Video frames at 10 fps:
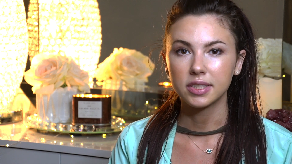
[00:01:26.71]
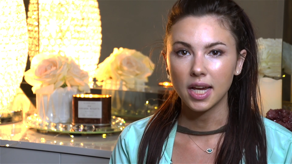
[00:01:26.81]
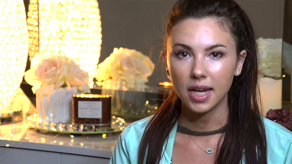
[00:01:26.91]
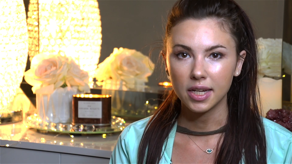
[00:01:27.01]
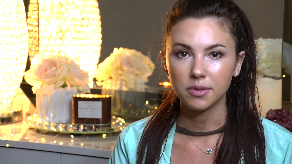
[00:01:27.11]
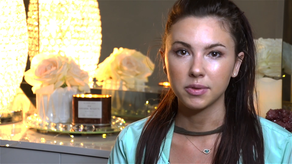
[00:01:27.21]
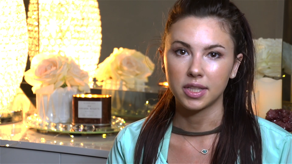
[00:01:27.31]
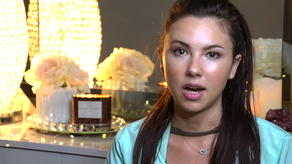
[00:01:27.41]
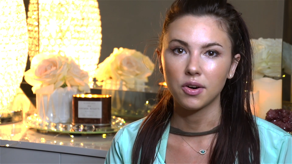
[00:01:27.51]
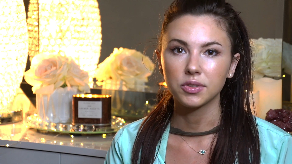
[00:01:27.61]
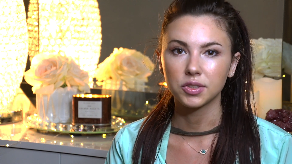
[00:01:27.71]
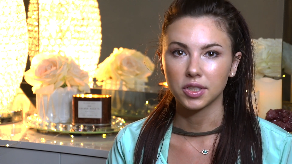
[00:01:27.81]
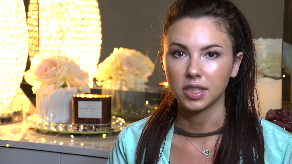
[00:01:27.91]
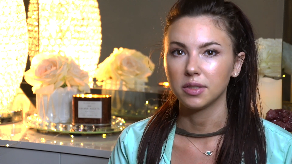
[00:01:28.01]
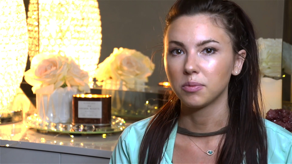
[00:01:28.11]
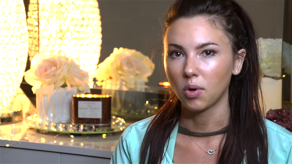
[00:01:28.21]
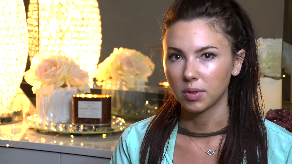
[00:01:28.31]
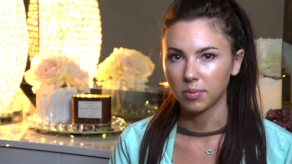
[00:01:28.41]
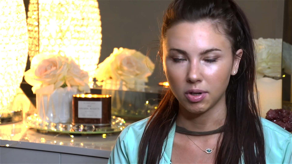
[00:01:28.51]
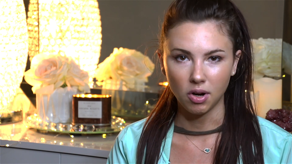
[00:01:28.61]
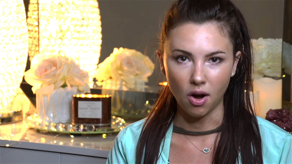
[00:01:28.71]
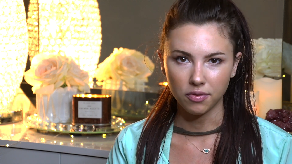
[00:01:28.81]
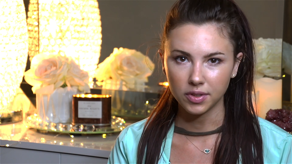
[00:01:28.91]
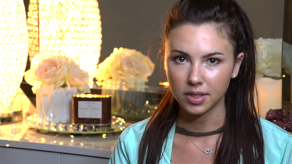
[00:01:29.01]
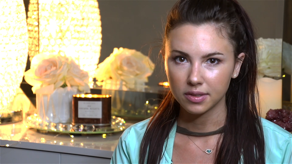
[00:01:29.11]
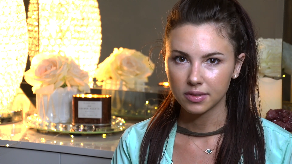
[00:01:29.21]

day without drinking more and more coffee.